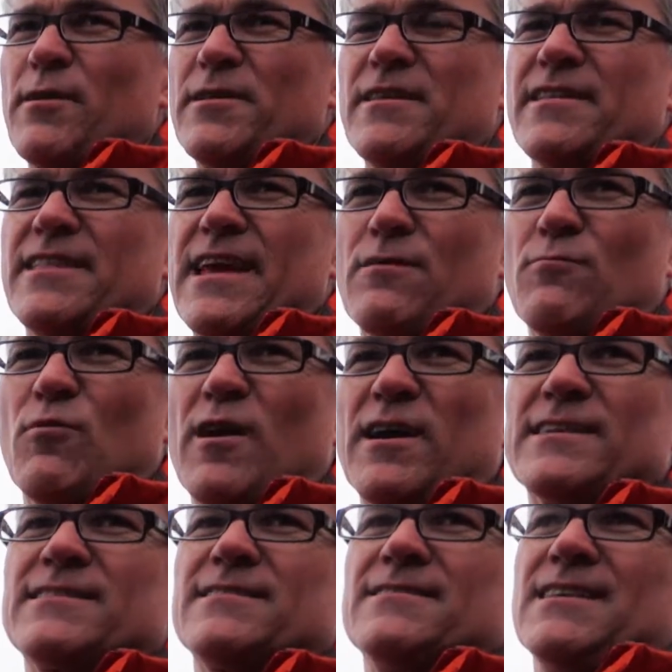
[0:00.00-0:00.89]
Whether they
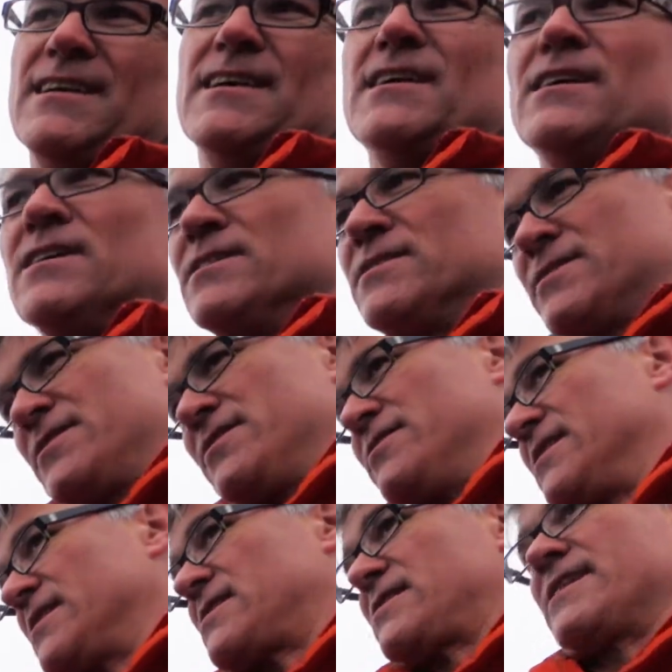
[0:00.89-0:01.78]
want, do
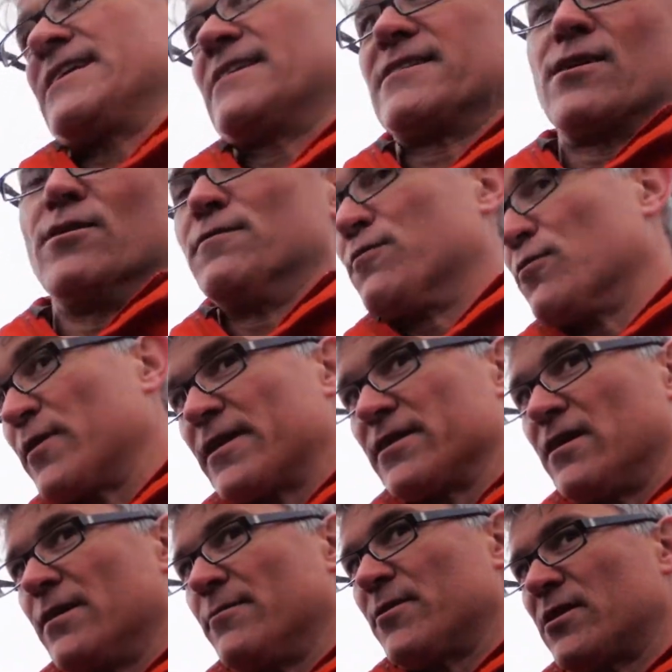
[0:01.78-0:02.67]
you just need to go 40
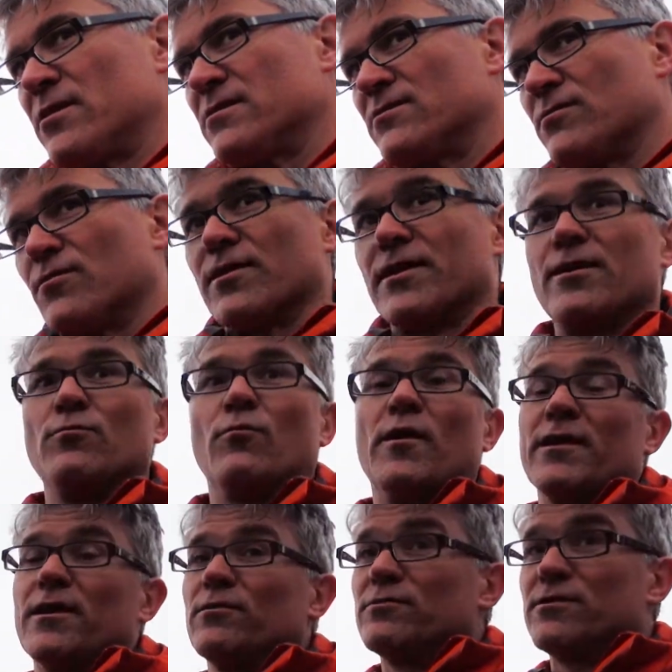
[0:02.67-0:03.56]
kilometers, or do you
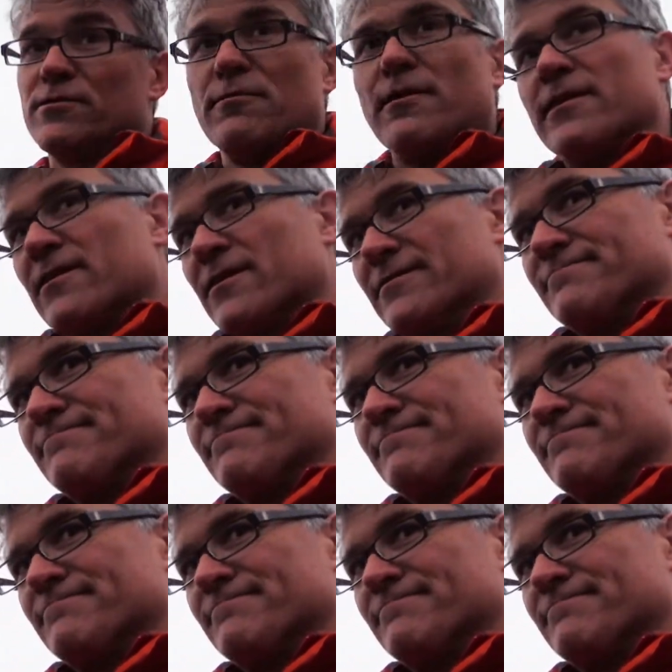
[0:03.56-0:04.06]
want to go 200?